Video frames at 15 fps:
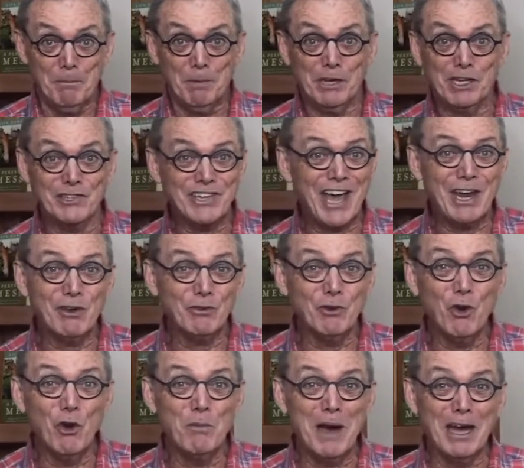Because I don't
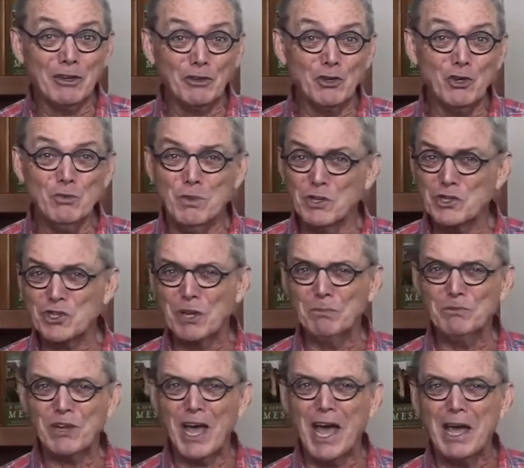know about you, but
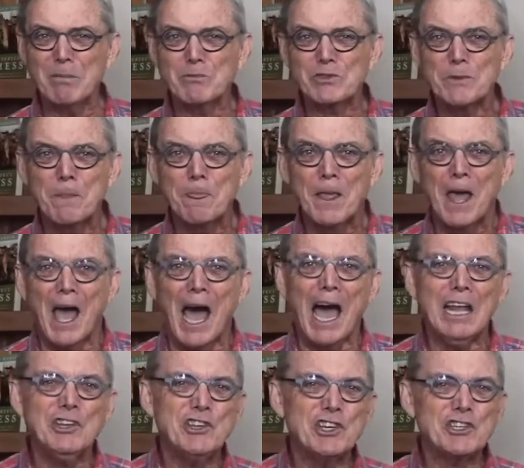sometimes
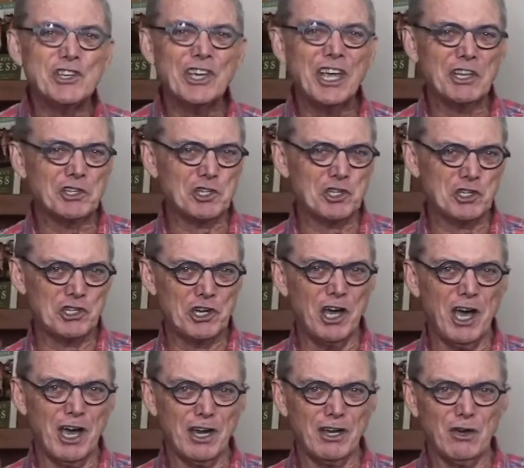I just get
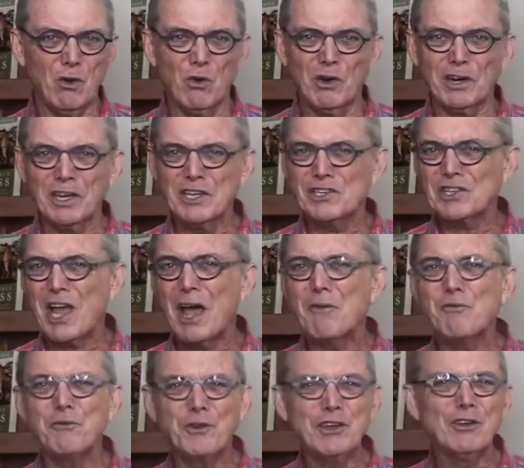stuck, or at least I
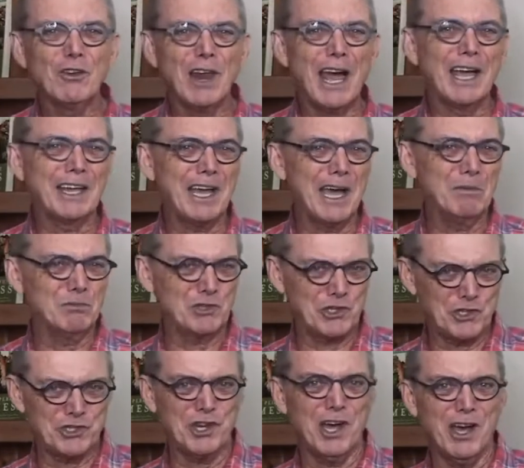feel like I'm
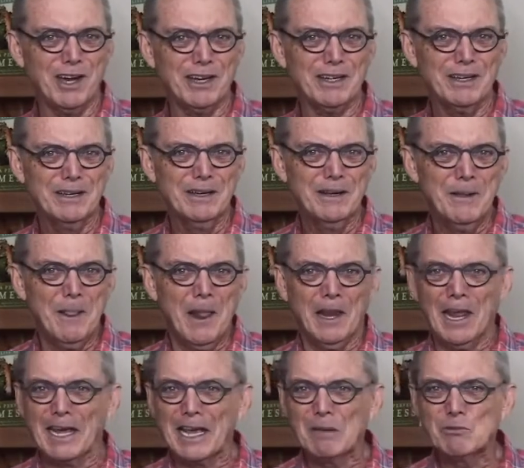stuck.
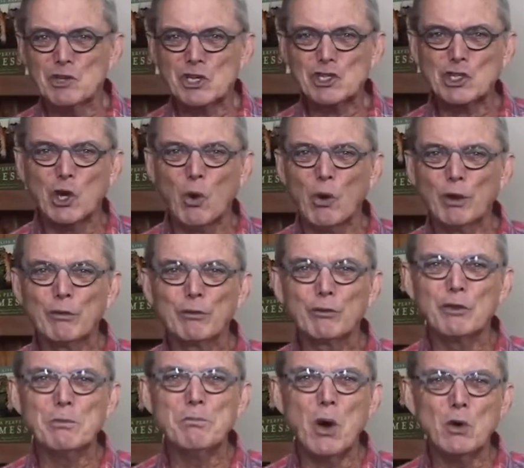Like I'm just going
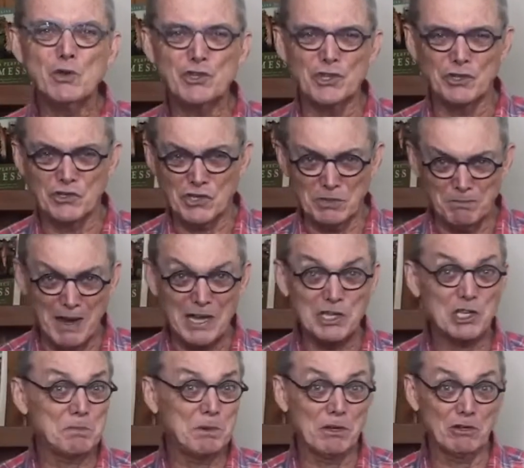through the motions in my
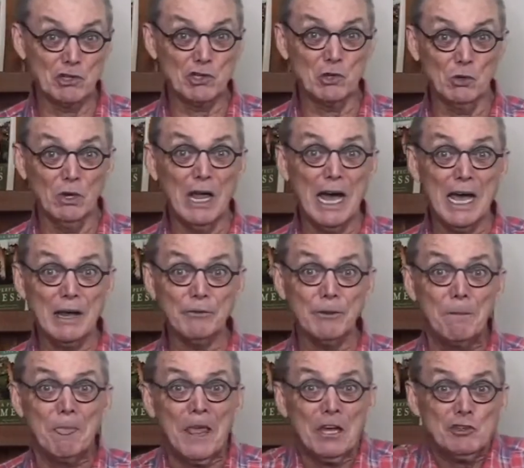spiritual
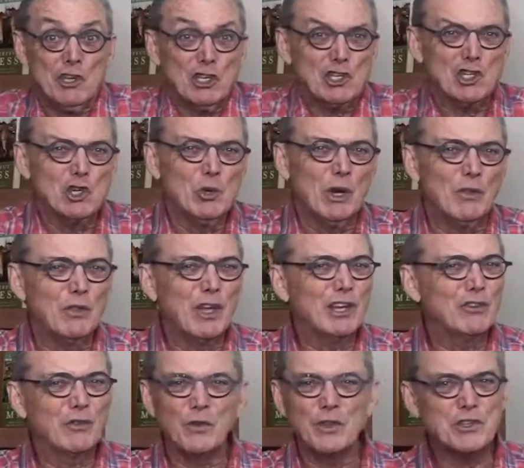life, just doing
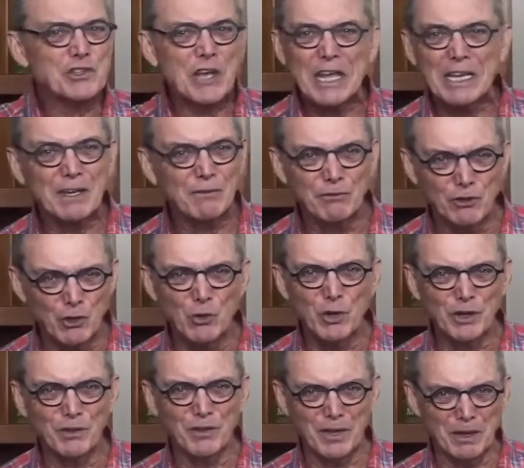things for the sake of
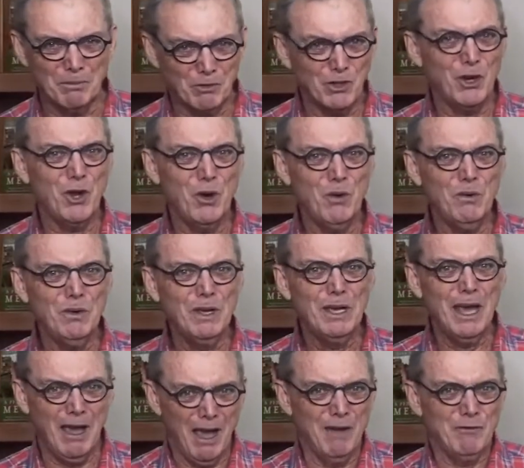doing them. You know,
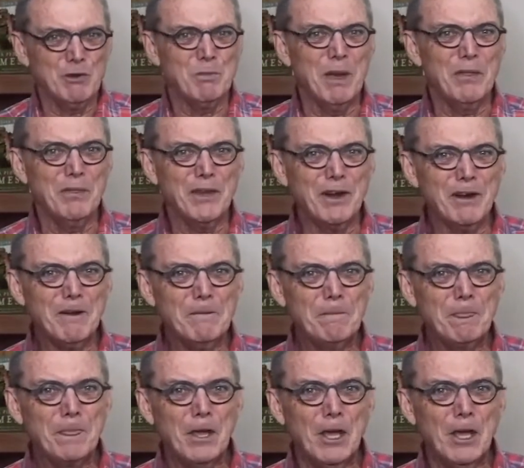have you been there?